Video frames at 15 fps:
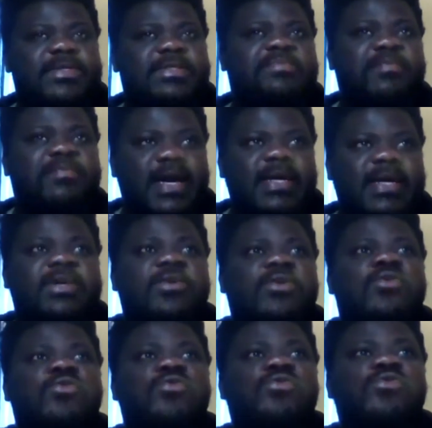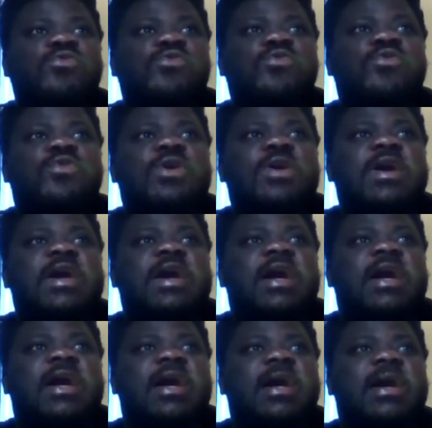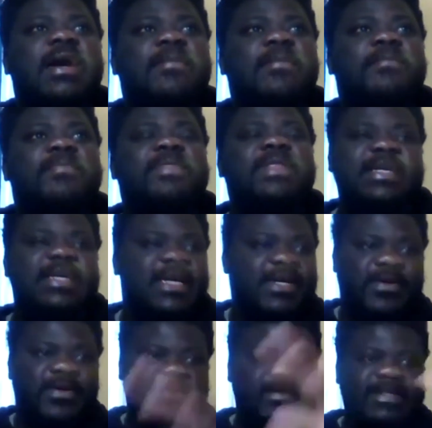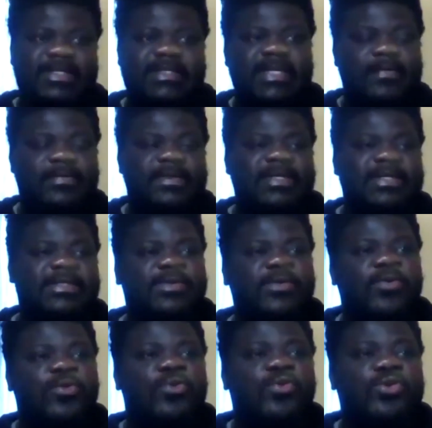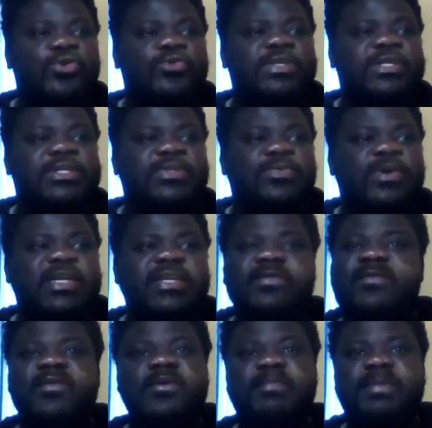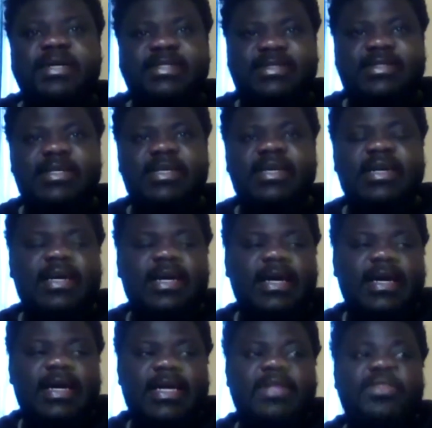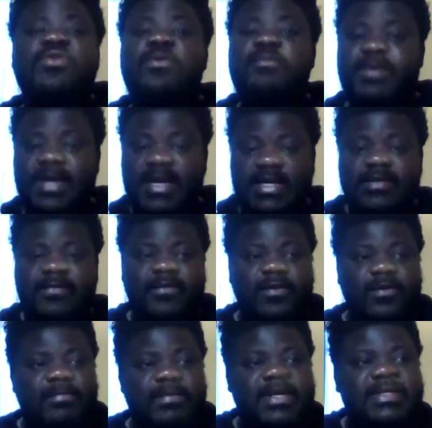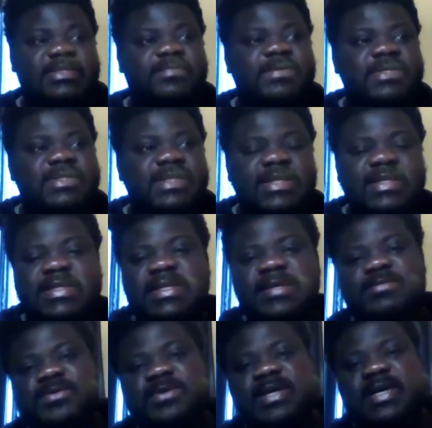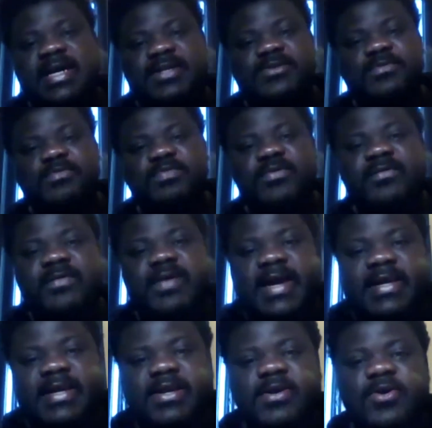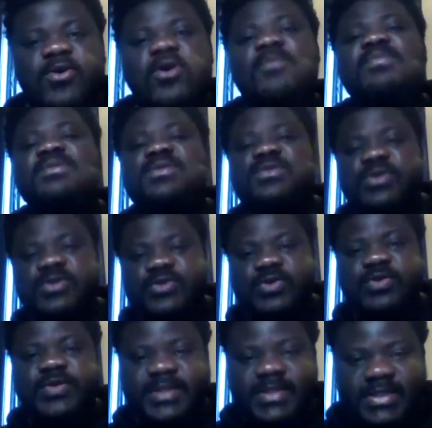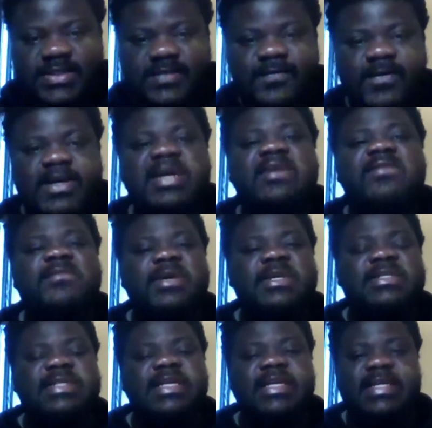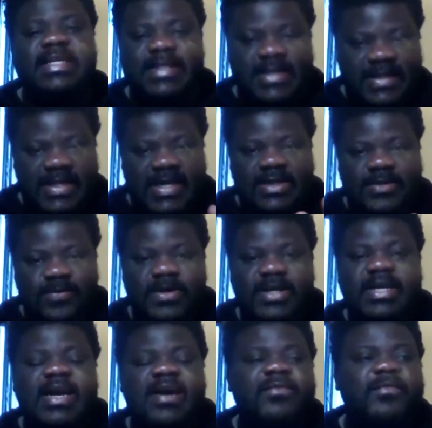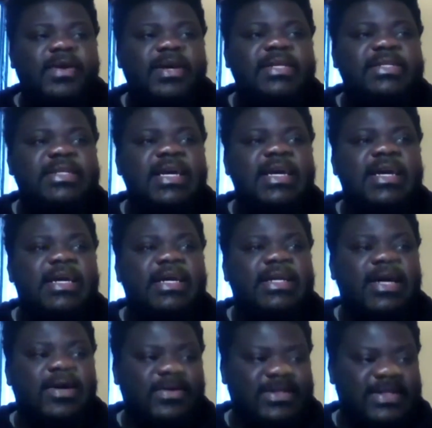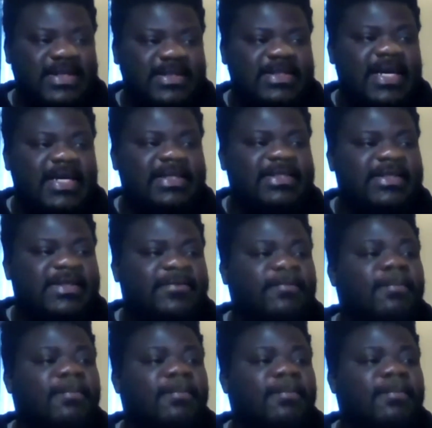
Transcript: Michael, who they kind of set up this whole unit where developers, Ethiopian developers basically came together to provide open source solutions for government, and they did that with government. That was exciting.